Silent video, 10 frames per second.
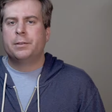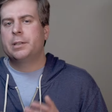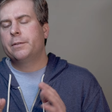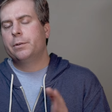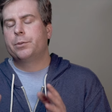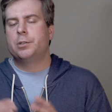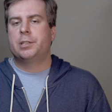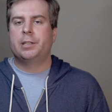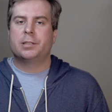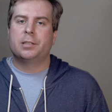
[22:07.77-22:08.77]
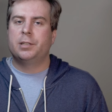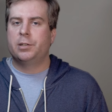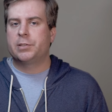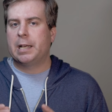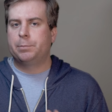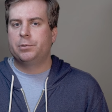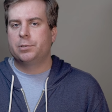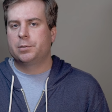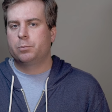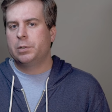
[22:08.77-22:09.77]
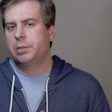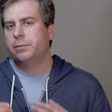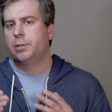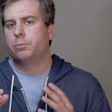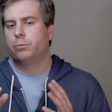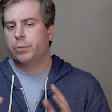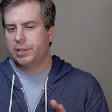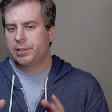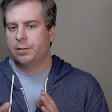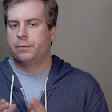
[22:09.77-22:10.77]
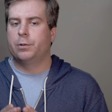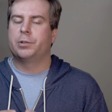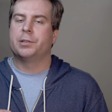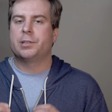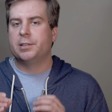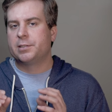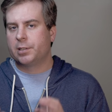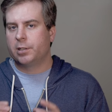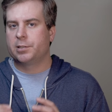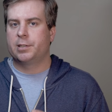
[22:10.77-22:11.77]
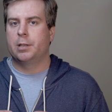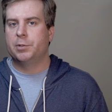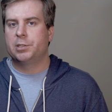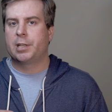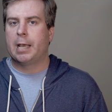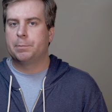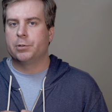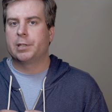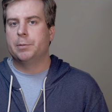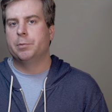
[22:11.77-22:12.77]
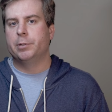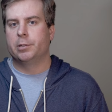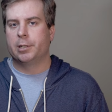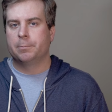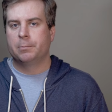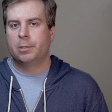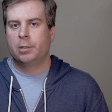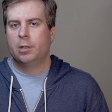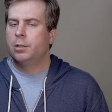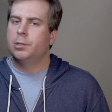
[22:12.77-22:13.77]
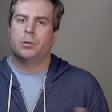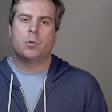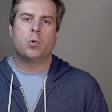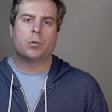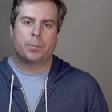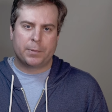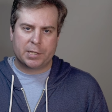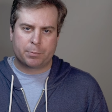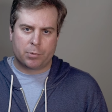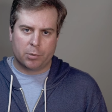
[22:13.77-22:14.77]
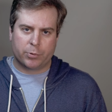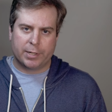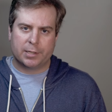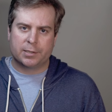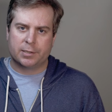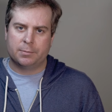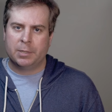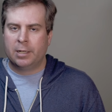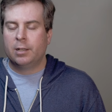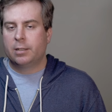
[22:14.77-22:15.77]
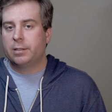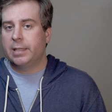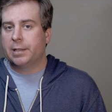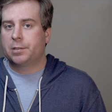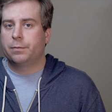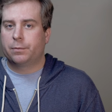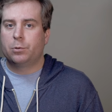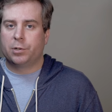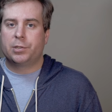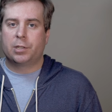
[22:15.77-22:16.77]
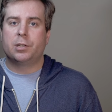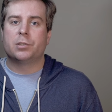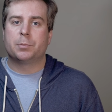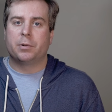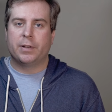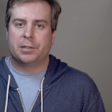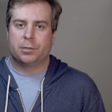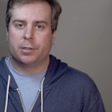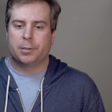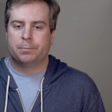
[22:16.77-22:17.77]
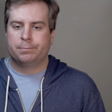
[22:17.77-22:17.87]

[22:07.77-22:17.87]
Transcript: The iPhone 13 continues Apple's relatively recent focus on serious image capturing capability. No, it won't replace pro rigs, and yes, of course you could use it professionally.